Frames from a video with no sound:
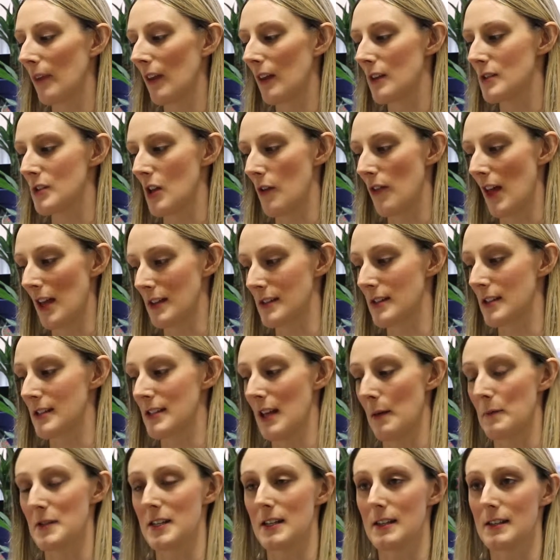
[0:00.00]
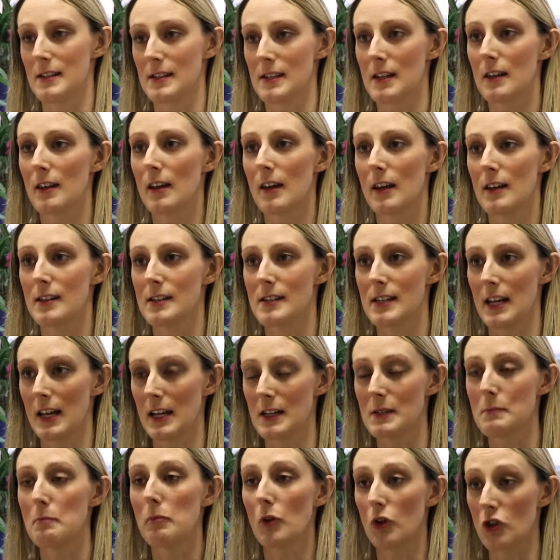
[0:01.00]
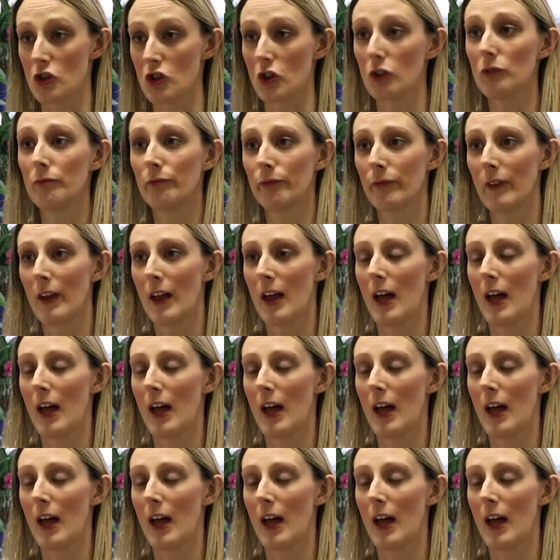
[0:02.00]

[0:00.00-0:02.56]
So that's the sepsis 6 bundle,